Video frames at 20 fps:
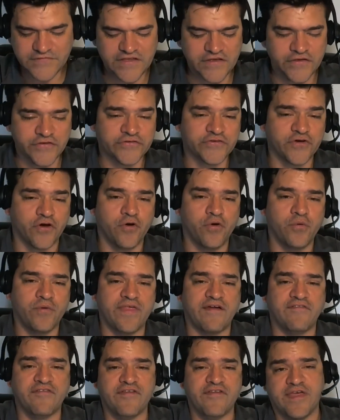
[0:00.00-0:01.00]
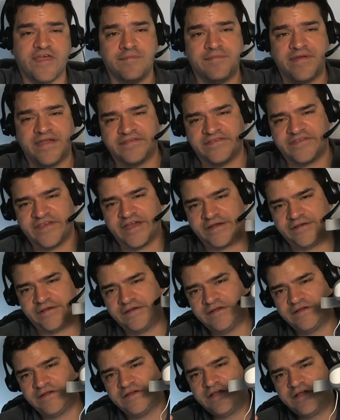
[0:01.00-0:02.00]
So with everything being said,
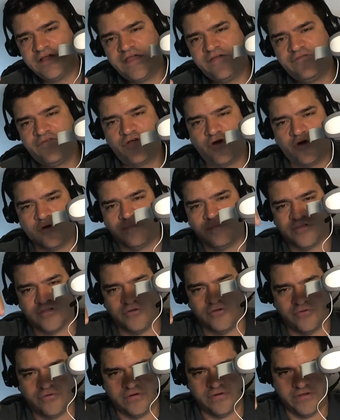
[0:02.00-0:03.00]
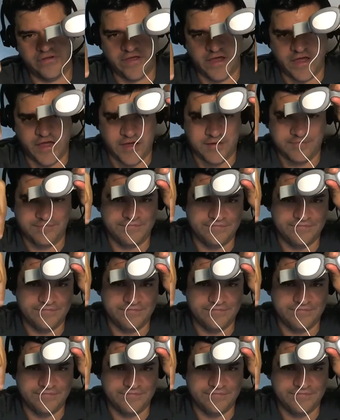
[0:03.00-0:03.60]
if you go below um,